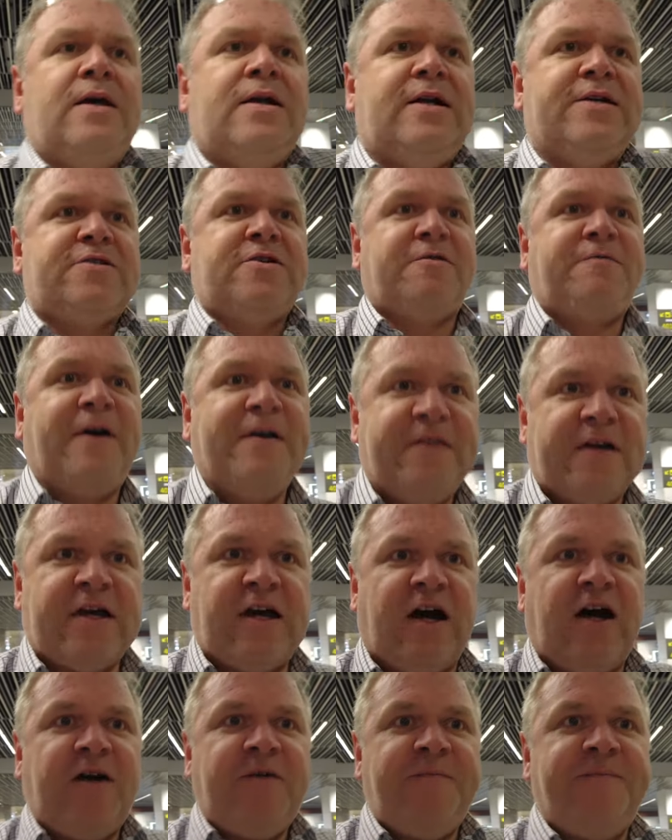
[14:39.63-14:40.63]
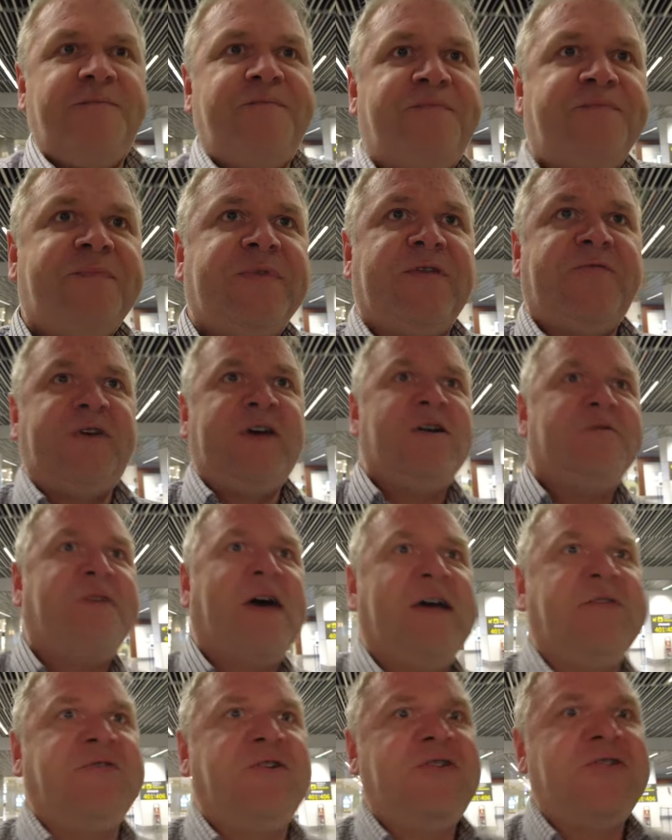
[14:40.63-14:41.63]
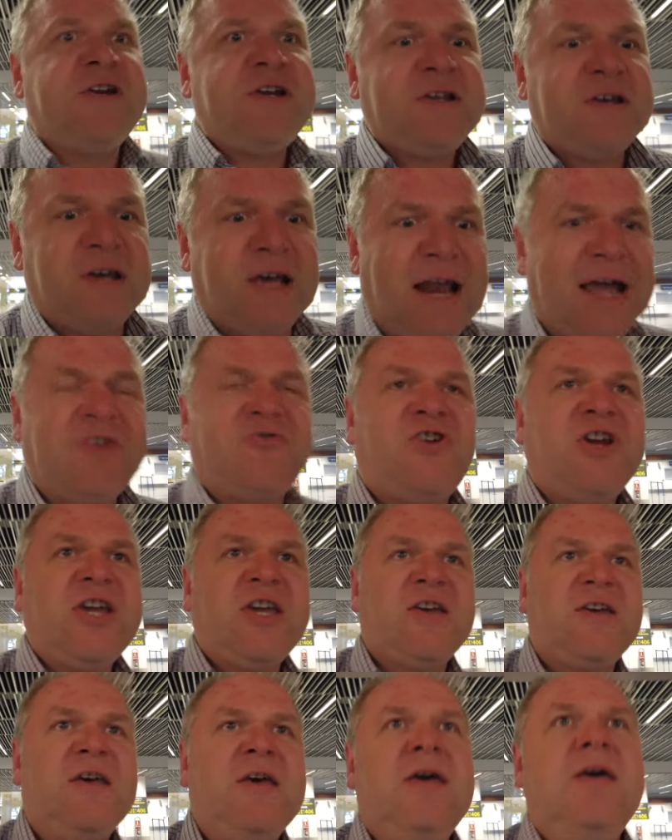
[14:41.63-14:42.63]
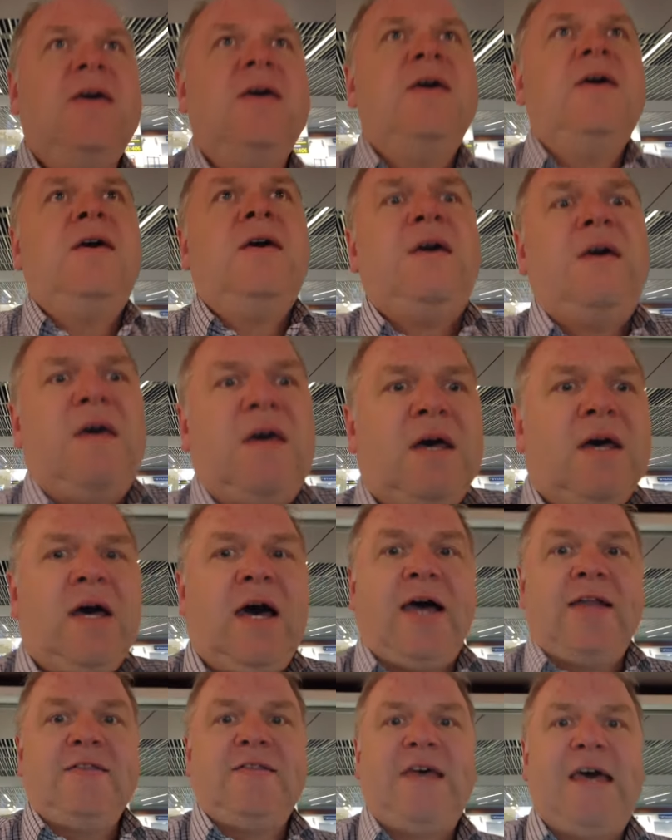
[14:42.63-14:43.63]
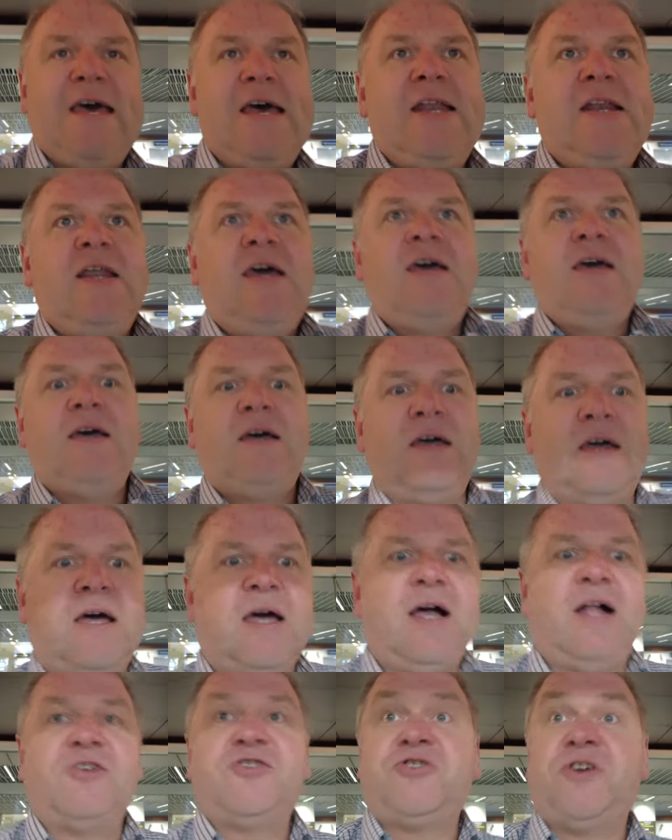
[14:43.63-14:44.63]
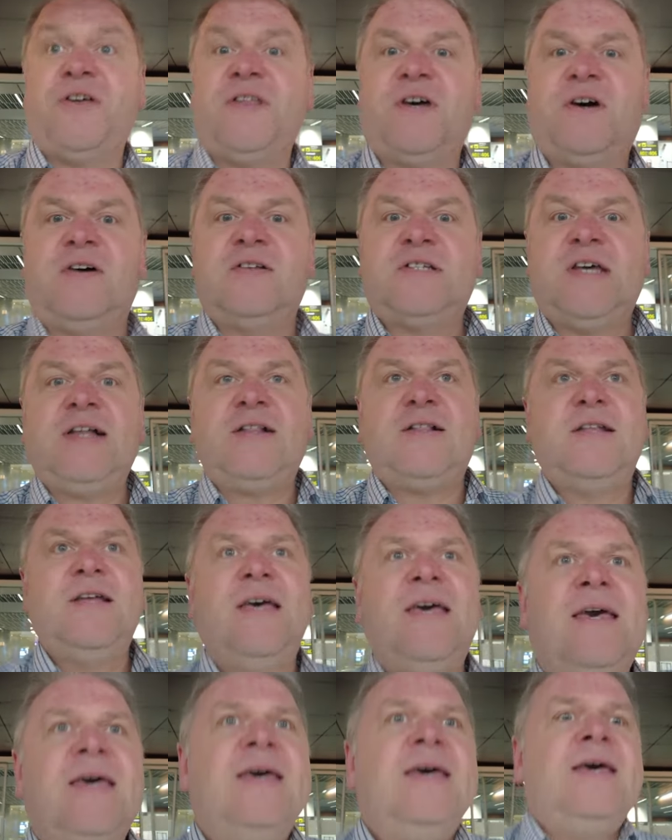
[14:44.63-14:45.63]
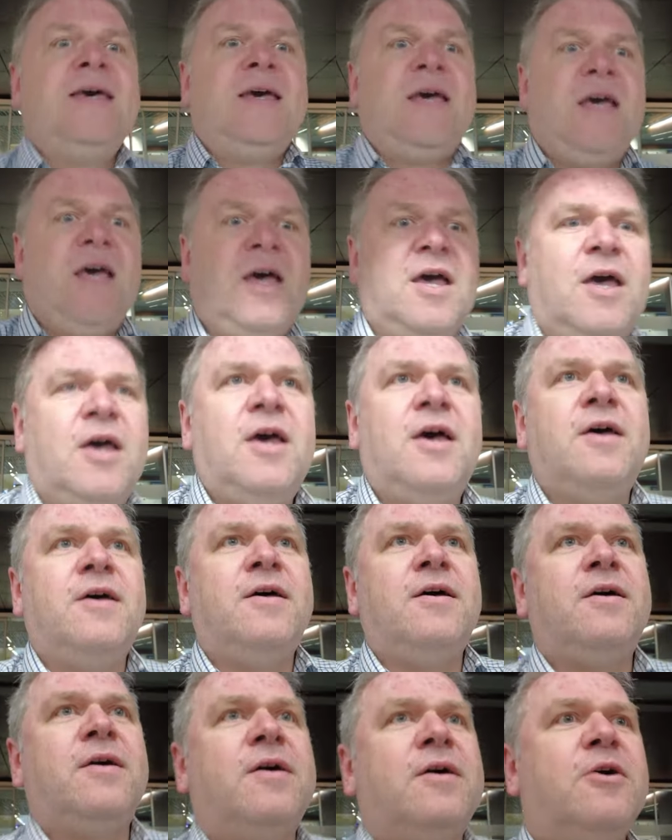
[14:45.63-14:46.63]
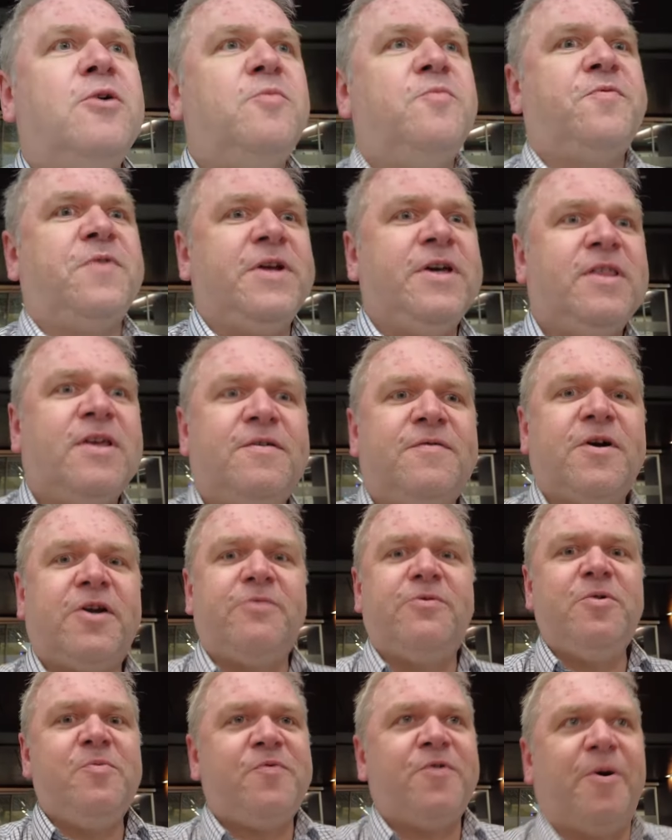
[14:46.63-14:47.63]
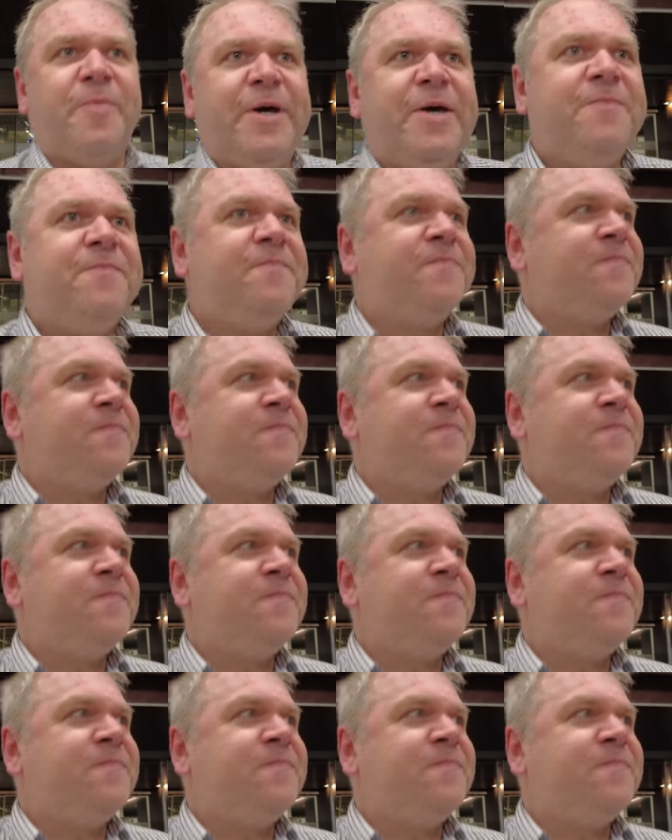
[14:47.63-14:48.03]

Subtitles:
Let's go find the car, the Fiat 500 electric. And then I'll show you the hotel. Hopefully they've got a room for me.